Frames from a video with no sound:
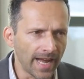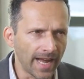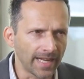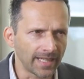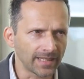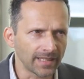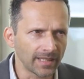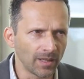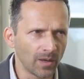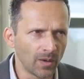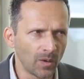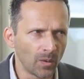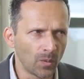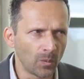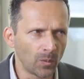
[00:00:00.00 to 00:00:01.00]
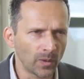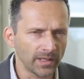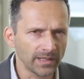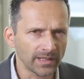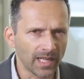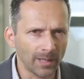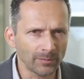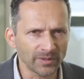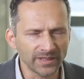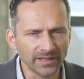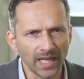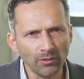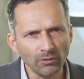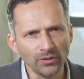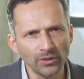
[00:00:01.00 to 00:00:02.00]
And what it comes
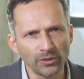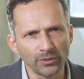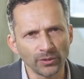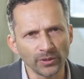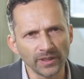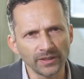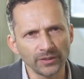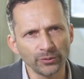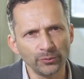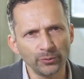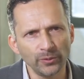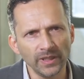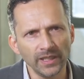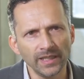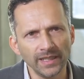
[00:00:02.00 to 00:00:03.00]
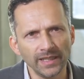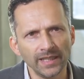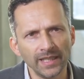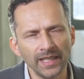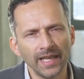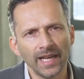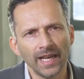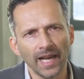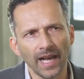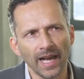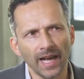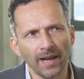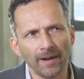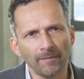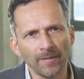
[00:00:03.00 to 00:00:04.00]
down to is really
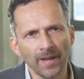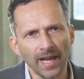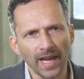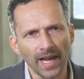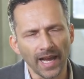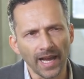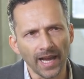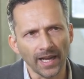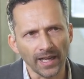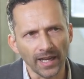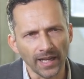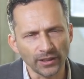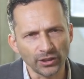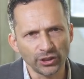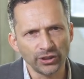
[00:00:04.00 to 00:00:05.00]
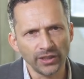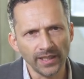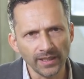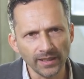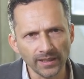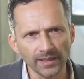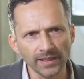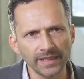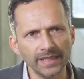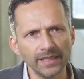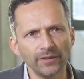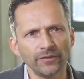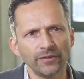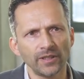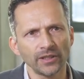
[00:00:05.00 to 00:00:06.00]
um, a, a general
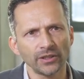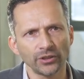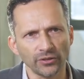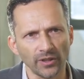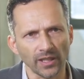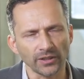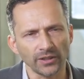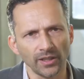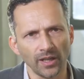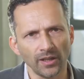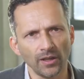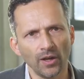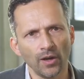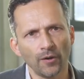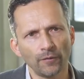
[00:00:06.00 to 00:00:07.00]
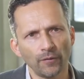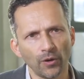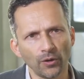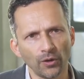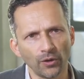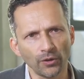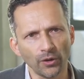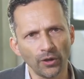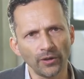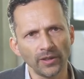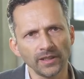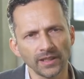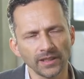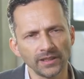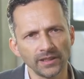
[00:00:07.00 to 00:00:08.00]
infrastructure for
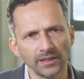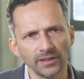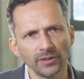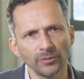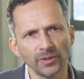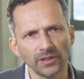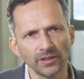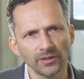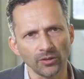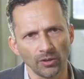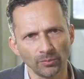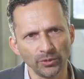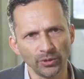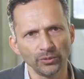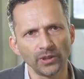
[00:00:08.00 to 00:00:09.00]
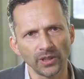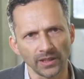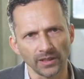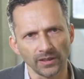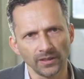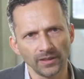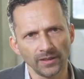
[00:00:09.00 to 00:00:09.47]
concurrent and distributed computing.